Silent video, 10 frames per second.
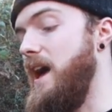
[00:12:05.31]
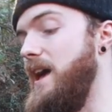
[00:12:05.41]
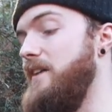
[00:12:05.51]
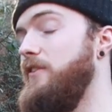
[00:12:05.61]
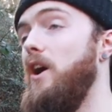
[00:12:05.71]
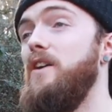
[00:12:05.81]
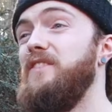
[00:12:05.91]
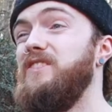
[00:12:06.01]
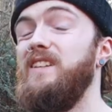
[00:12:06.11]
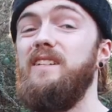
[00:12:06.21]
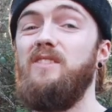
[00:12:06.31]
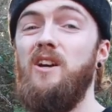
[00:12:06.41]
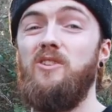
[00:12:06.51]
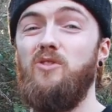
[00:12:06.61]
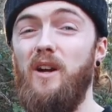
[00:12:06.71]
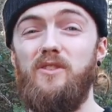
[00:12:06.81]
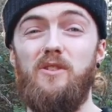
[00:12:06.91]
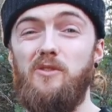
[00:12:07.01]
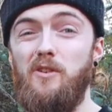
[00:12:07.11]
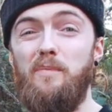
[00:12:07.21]
If you're overseas, try and
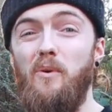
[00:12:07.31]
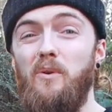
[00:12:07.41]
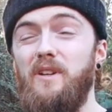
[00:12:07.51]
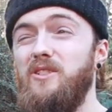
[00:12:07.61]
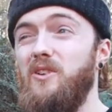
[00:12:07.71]
do a group order,